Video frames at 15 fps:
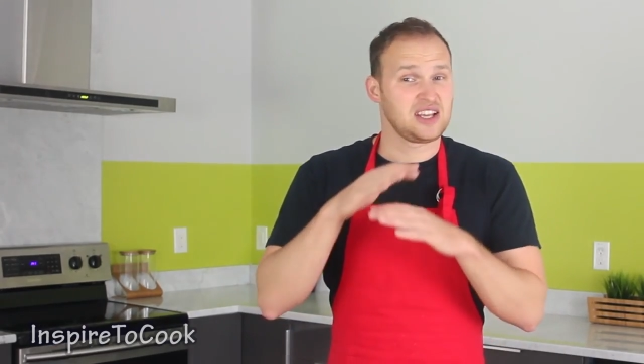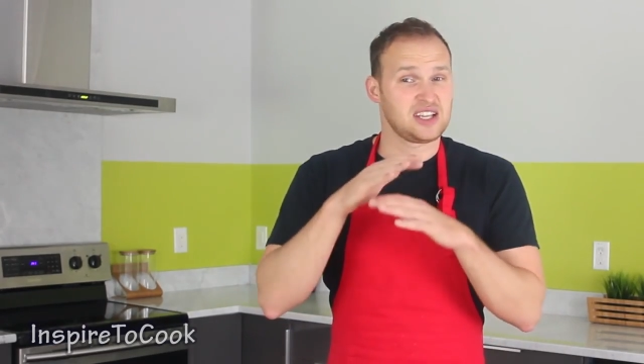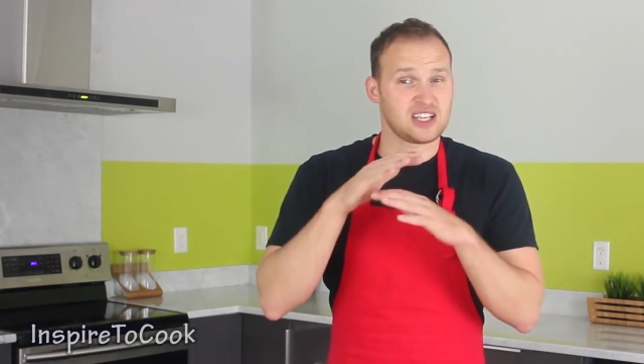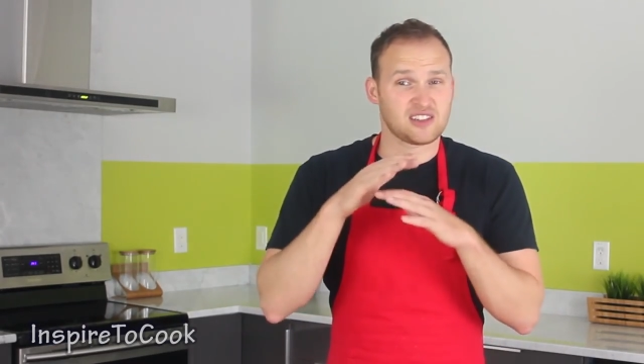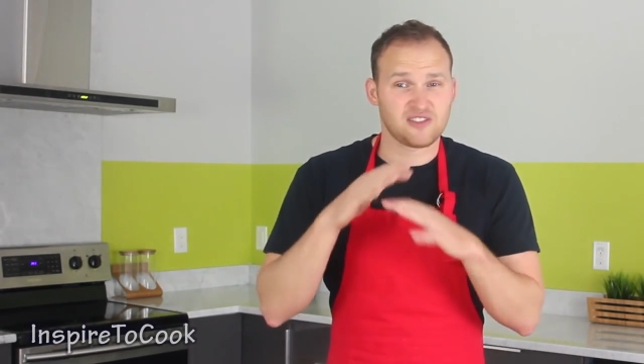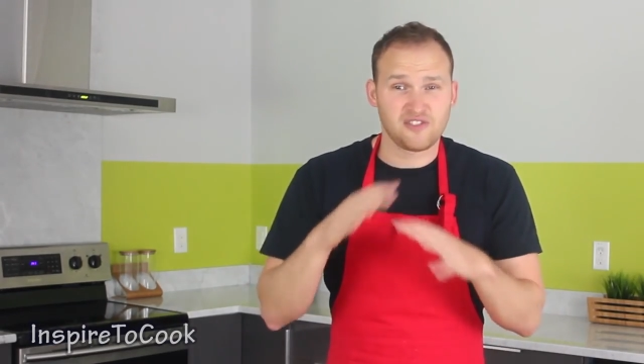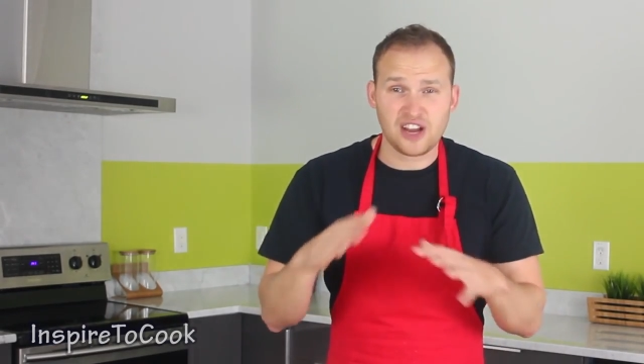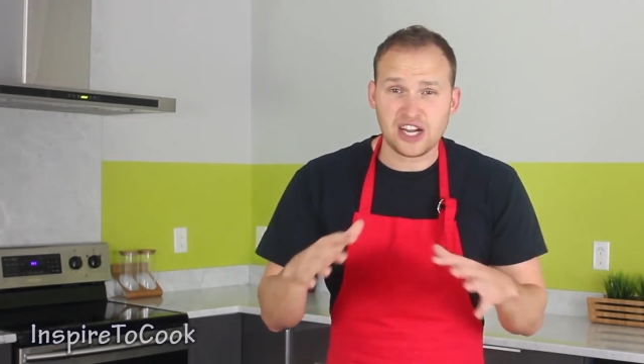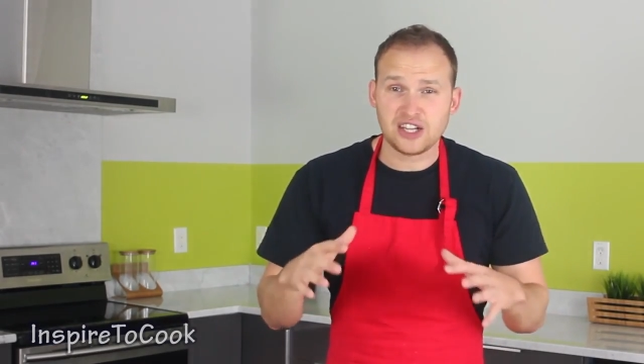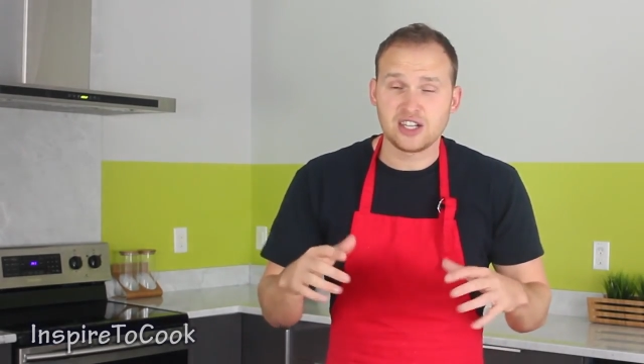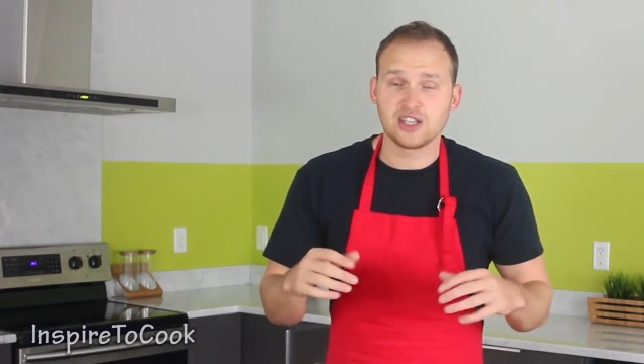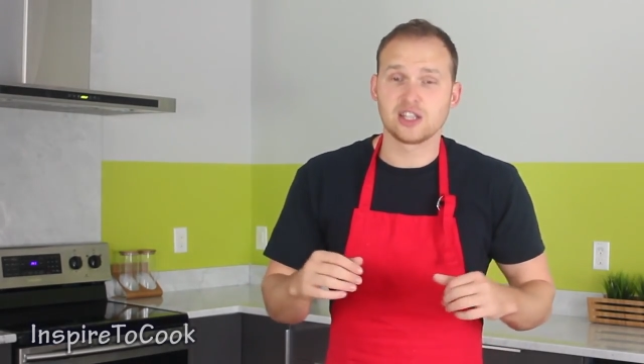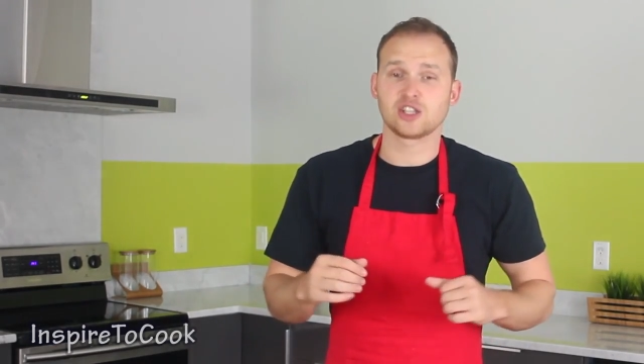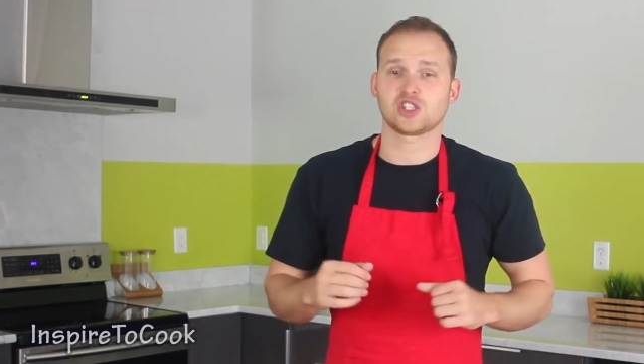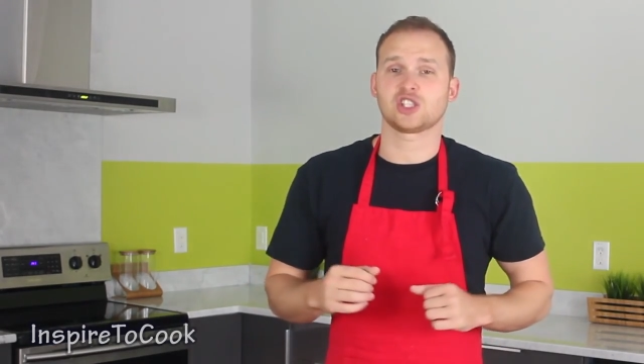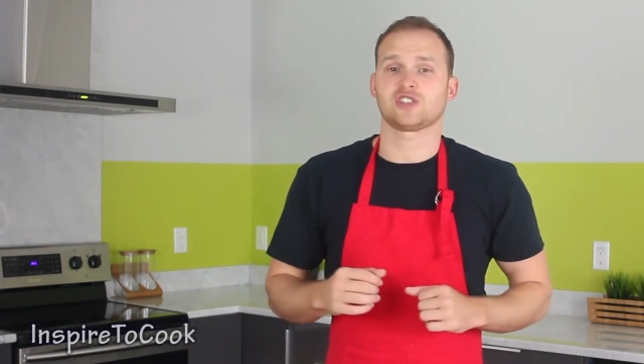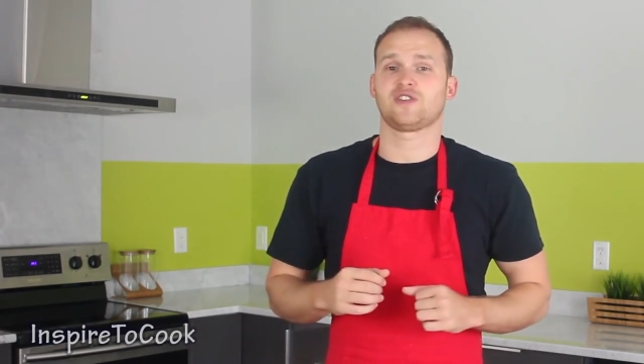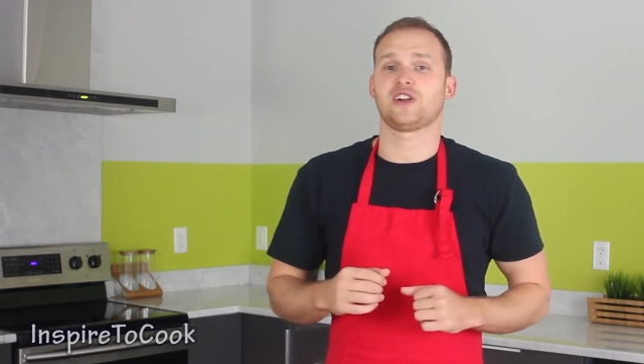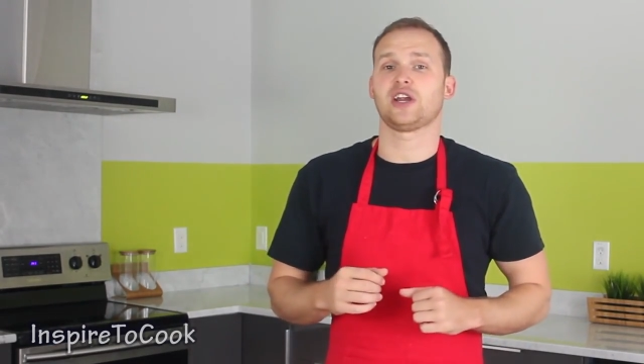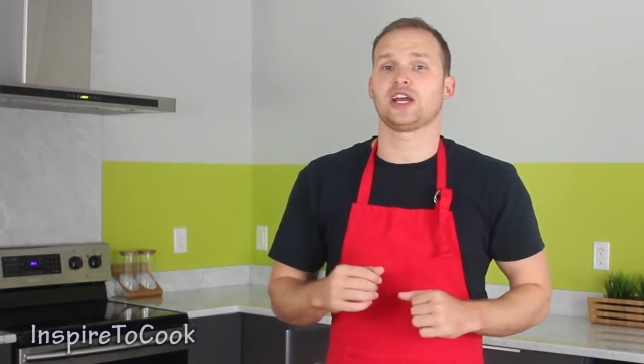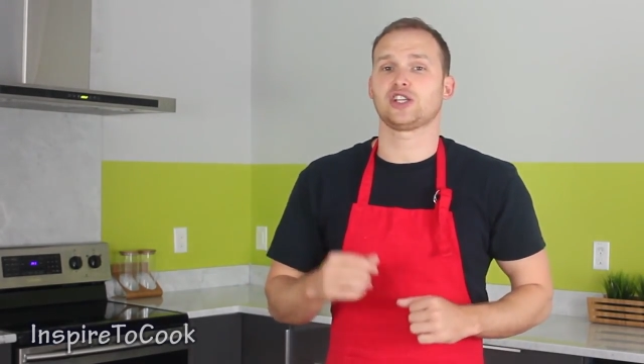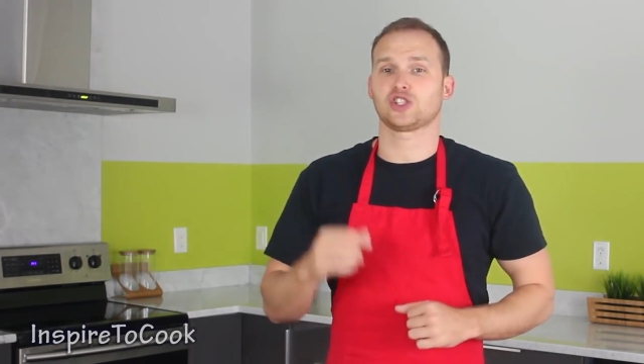yet very delicious
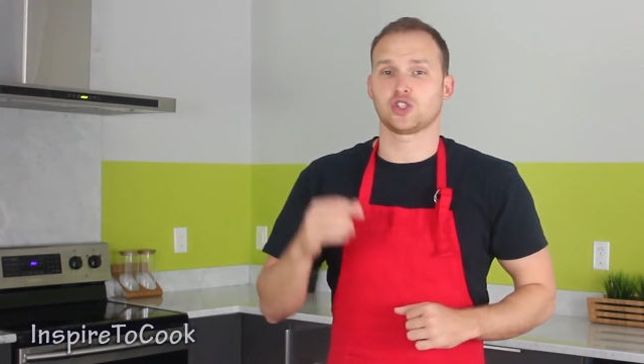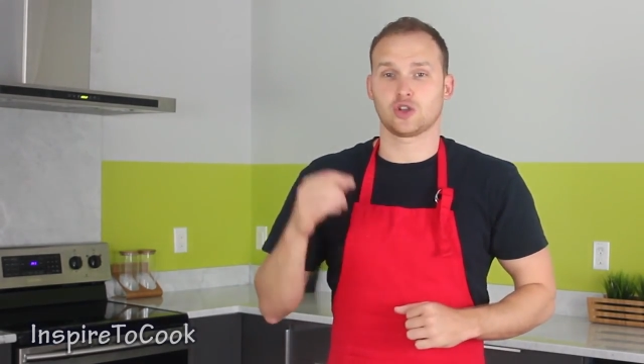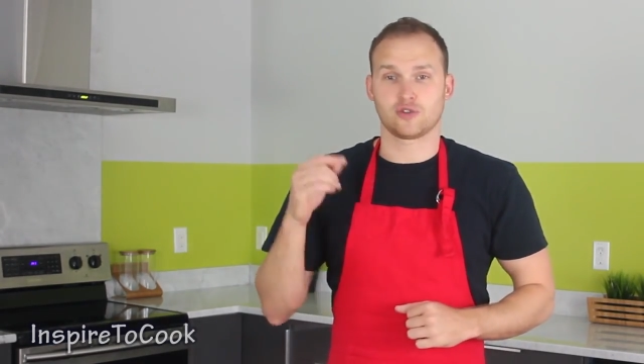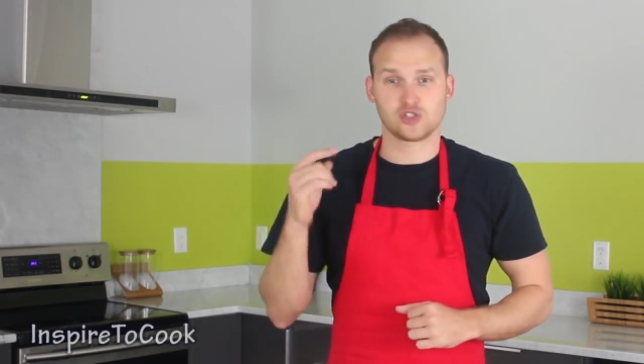variation